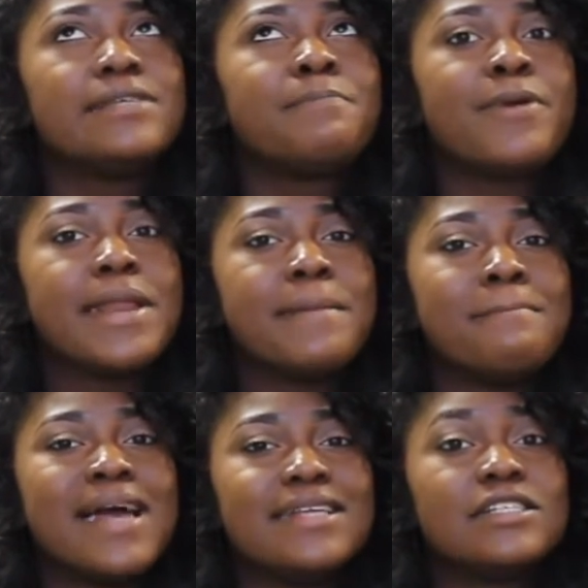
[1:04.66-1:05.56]
is pretty
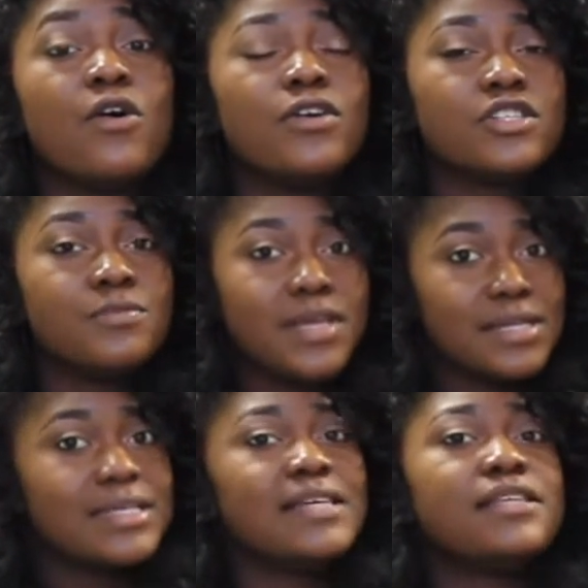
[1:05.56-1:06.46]
much going to be
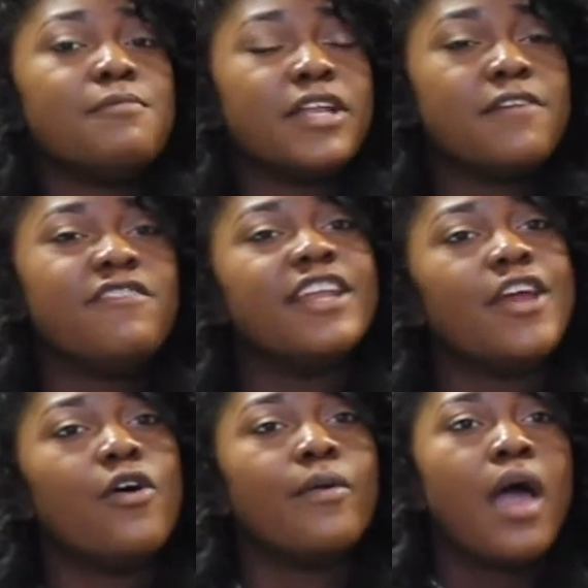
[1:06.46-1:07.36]
a testimony
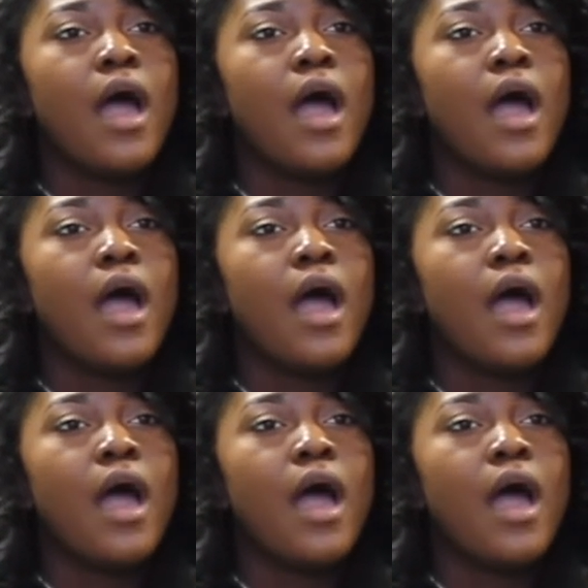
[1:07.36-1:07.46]
video.